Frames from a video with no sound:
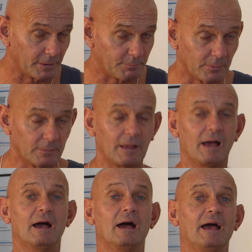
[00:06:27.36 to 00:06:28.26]
people
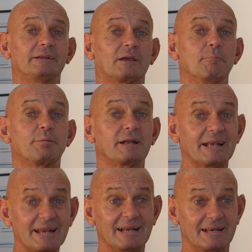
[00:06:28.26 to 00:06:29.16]
had a
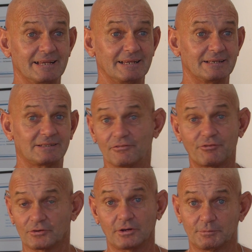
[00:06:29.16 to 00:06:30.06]
completely
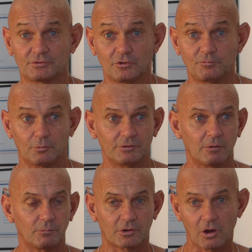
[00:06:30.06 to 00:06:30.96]
different type of surfboard.
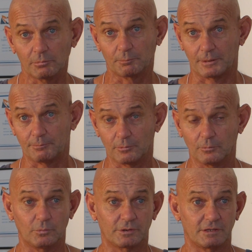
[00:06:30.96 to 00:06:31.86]
Now, the common
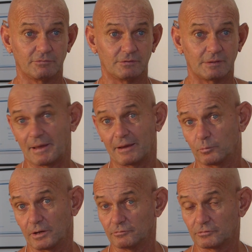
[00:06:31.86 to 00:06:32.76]
people were given the
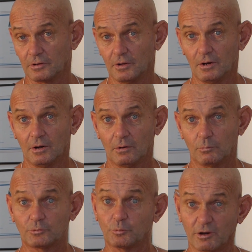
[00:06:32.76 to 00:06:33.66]
bad waves,
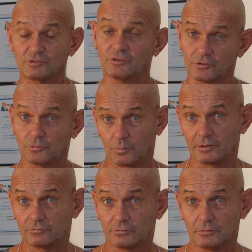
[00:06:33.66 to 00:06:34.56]
which were actually the good
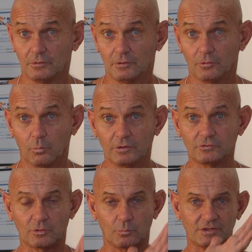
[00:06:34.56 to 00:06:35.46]
waves. The
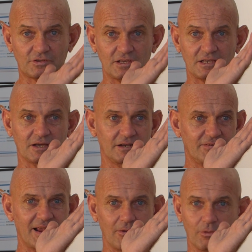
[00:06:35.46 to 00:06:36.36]
ones that we see kind of
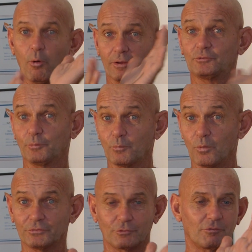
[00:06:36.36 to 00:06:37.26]
now, the ones we
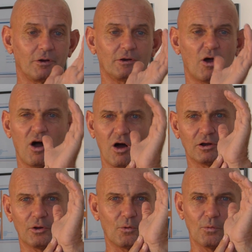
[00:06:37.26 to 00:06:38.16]
want to ride,
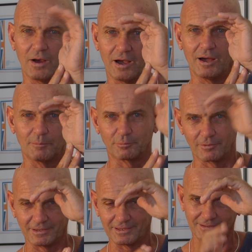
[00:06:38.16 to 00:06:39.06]
hollow,
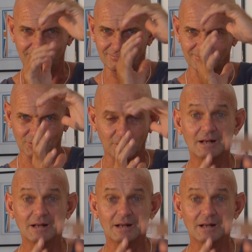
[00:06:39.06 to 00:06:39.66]
hard-breaking.